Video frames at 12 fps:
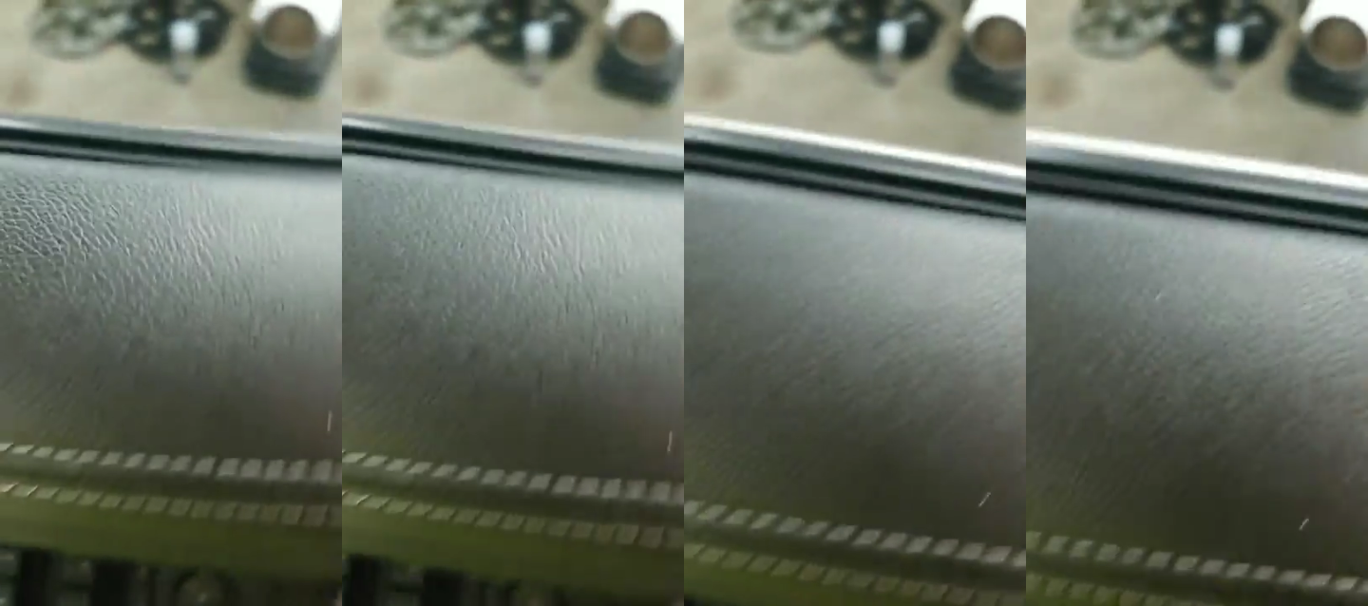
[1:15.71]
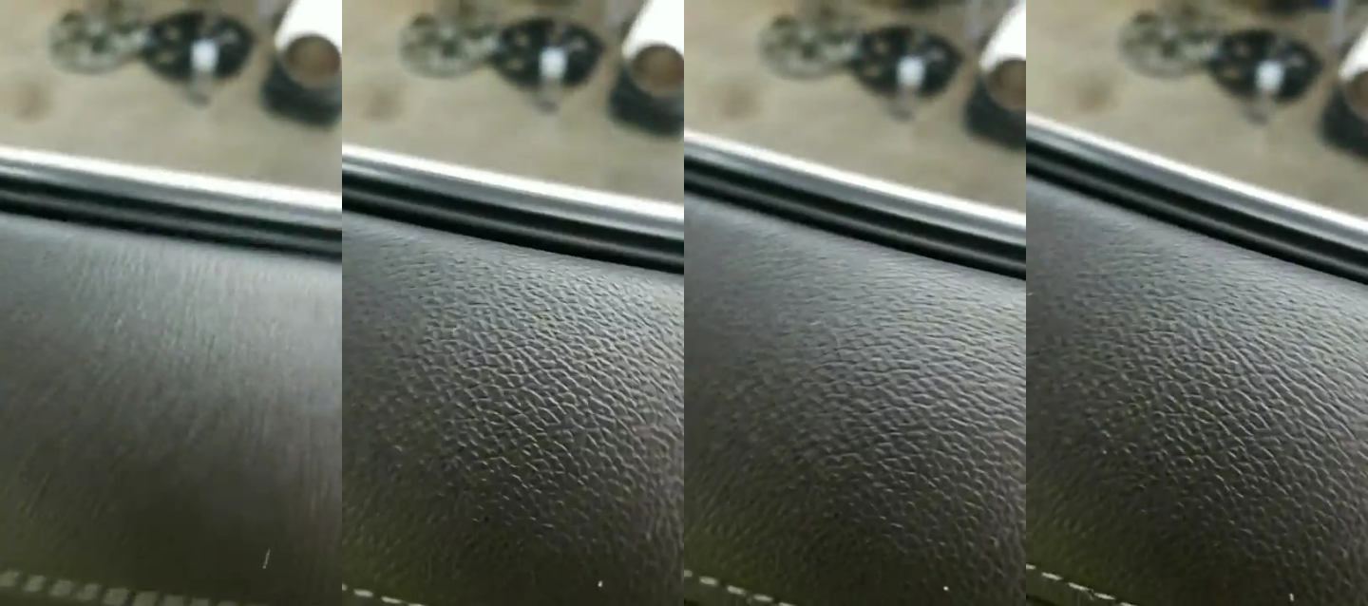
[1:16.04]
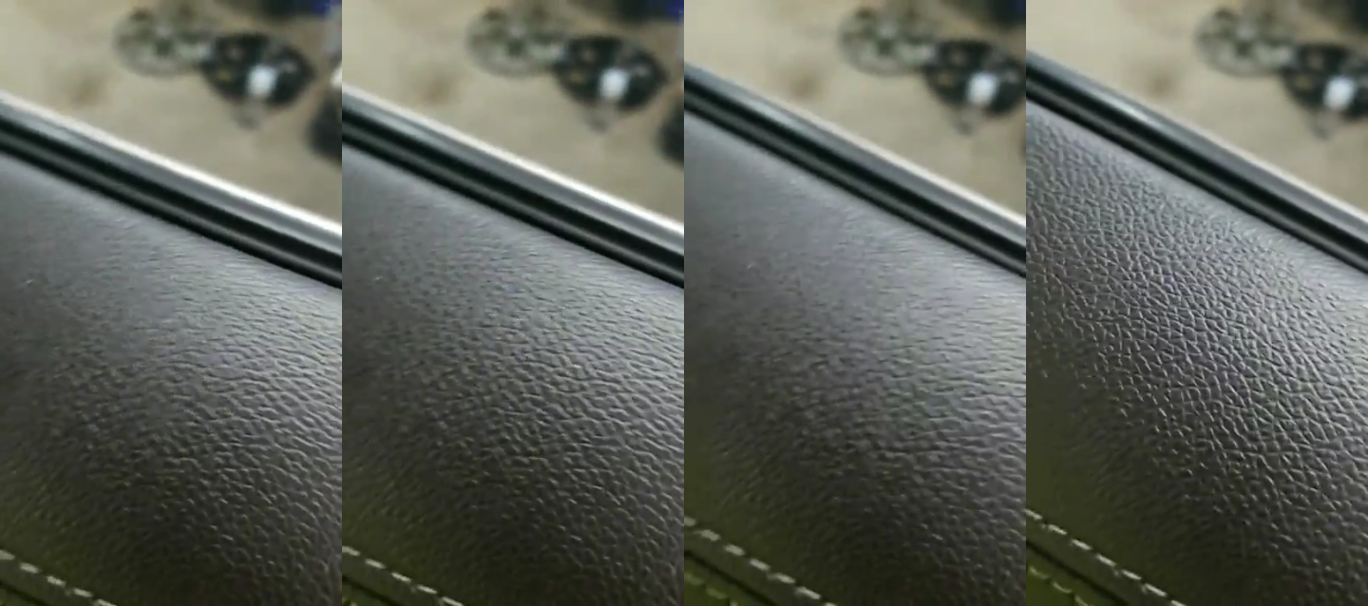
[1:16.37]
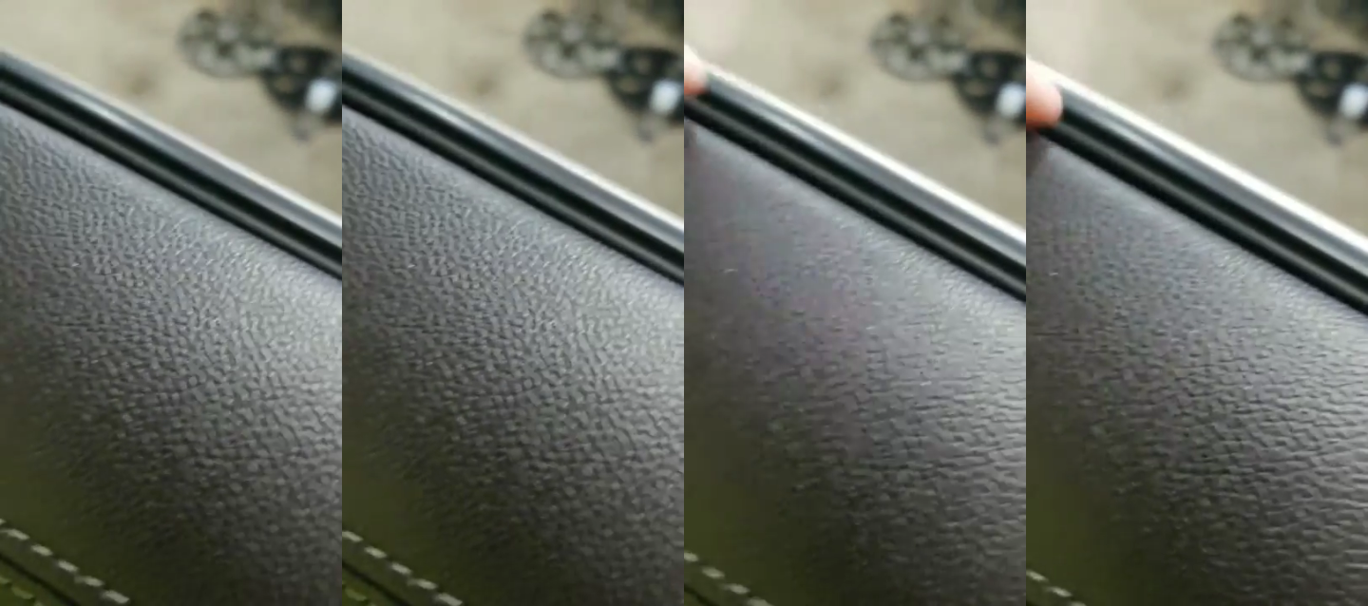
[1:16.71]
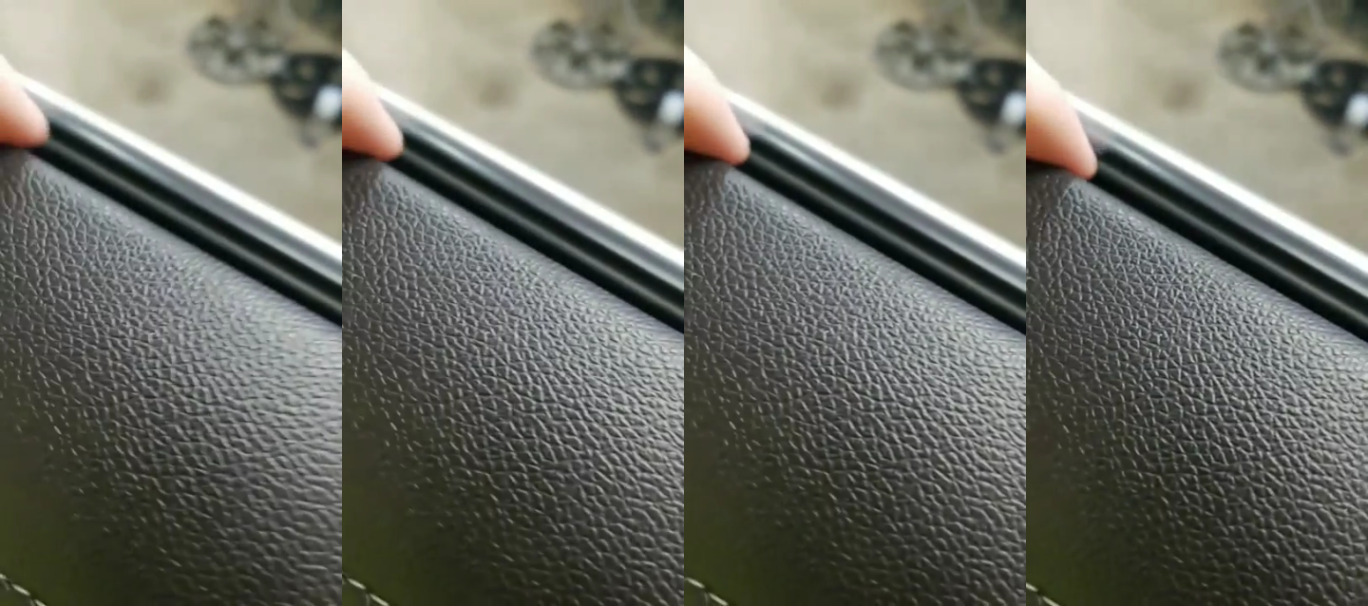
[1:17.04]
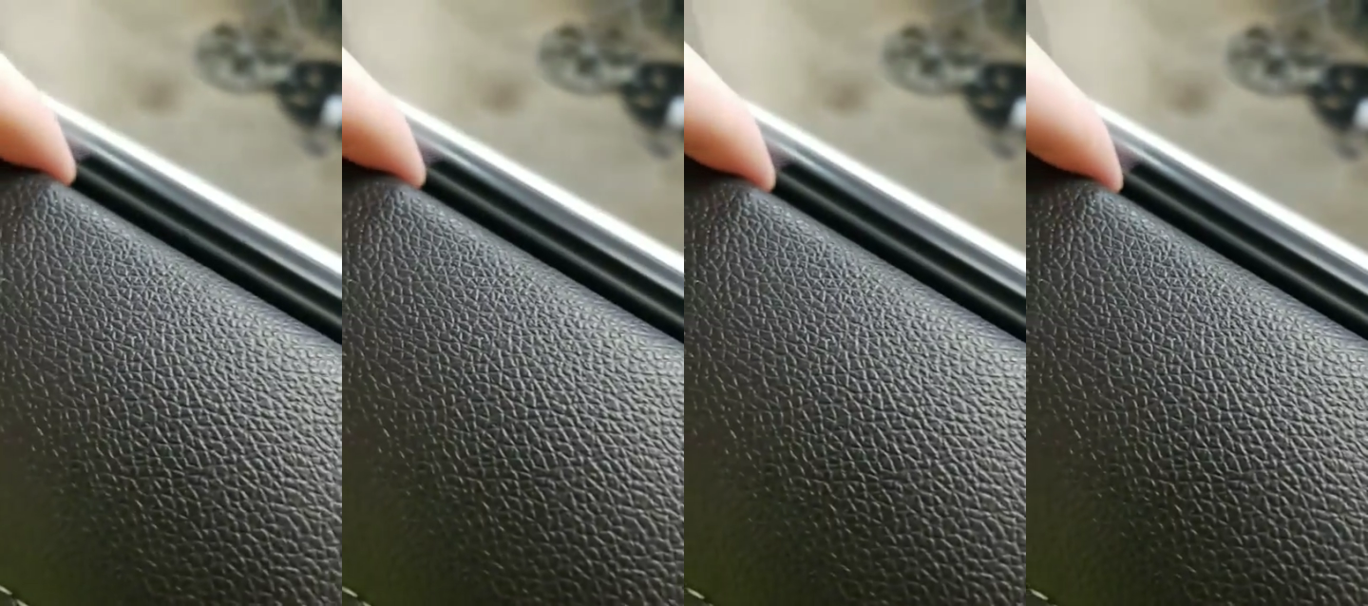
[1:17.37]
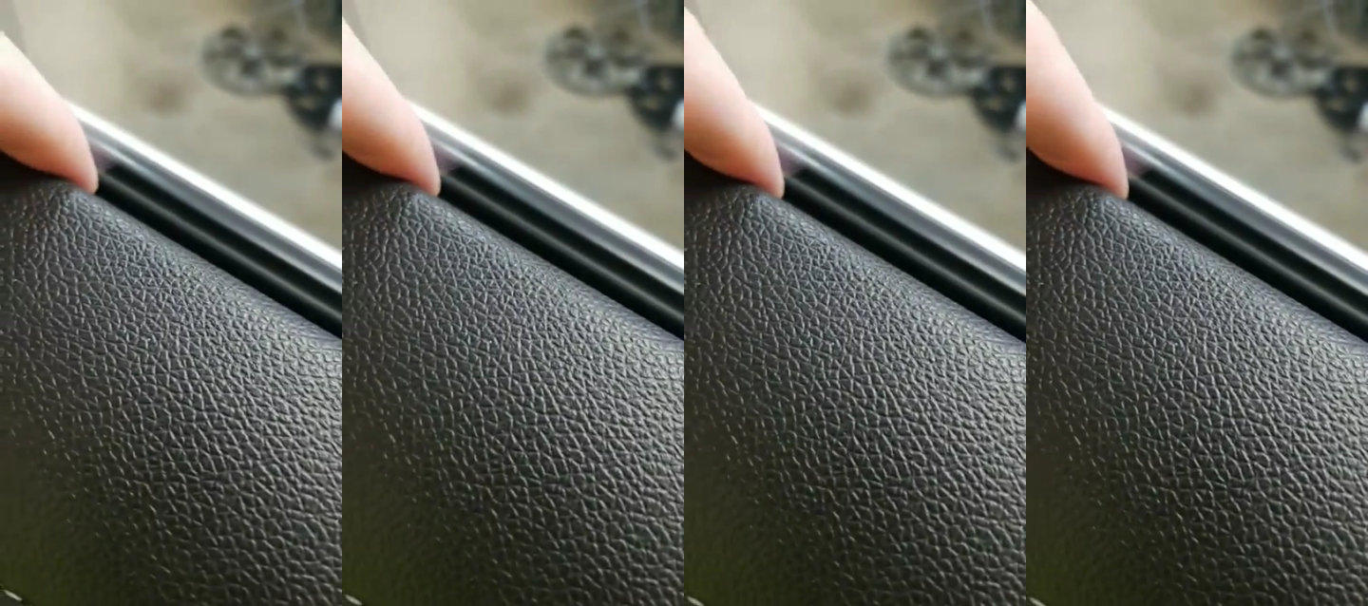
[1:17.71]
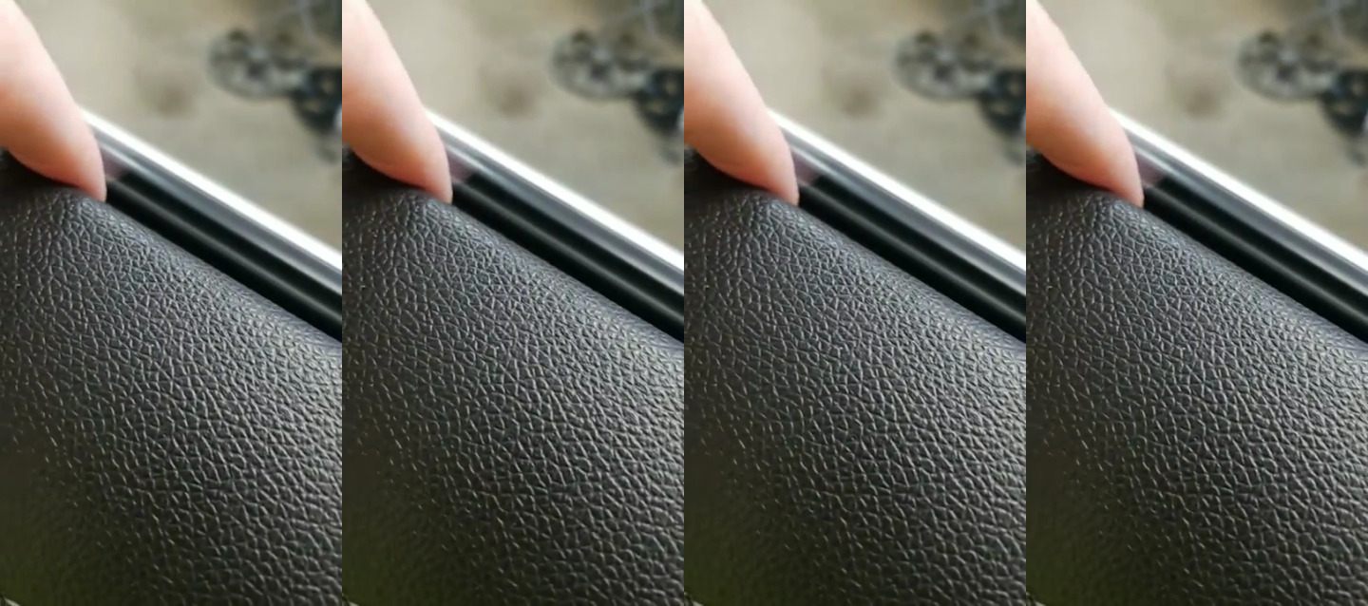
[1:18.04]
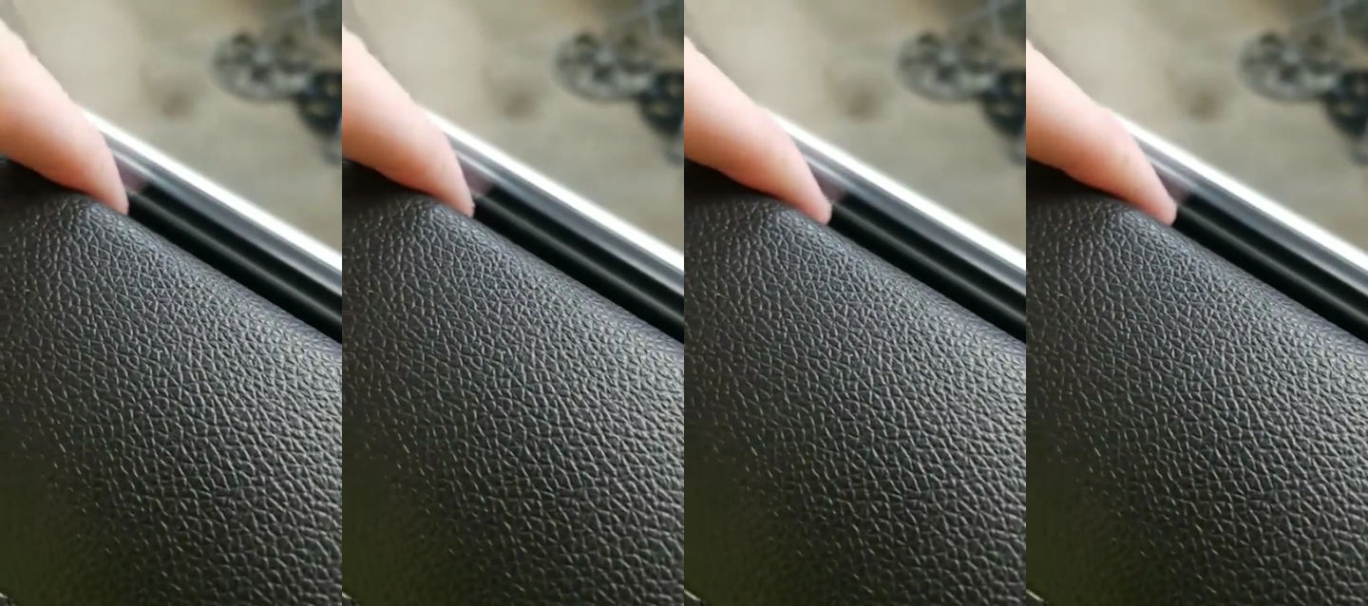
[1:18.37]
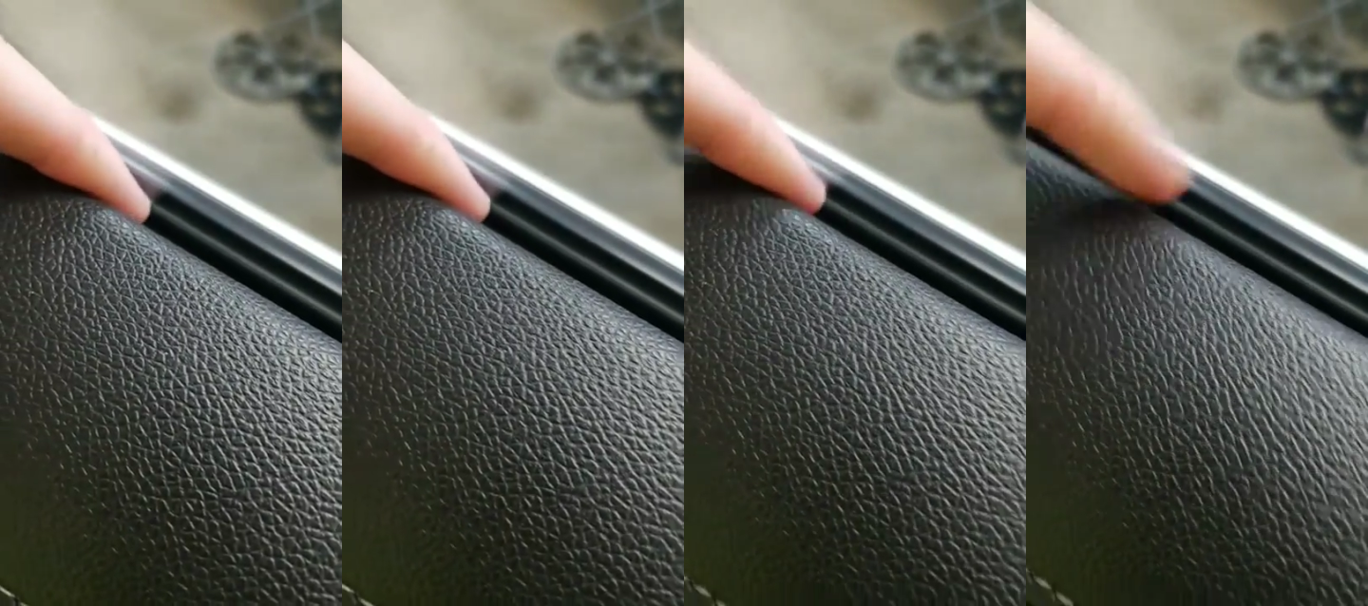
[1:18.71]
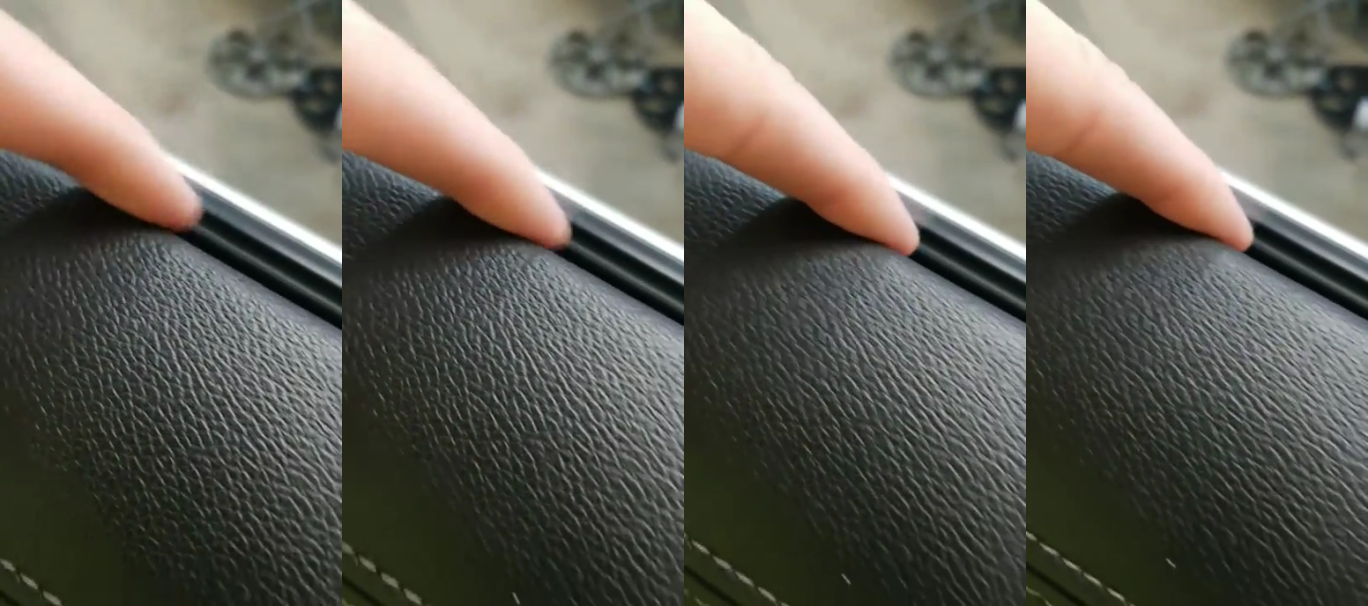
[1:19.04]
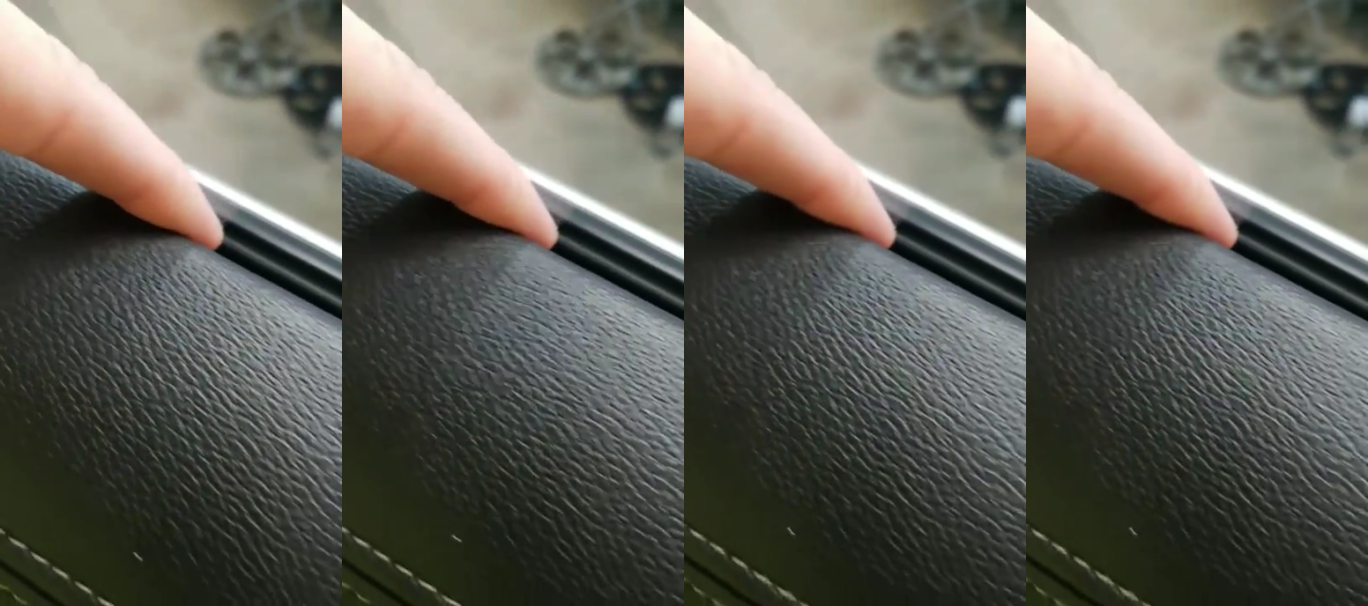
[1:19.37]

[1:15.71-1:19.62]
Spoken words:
(no speaker visible)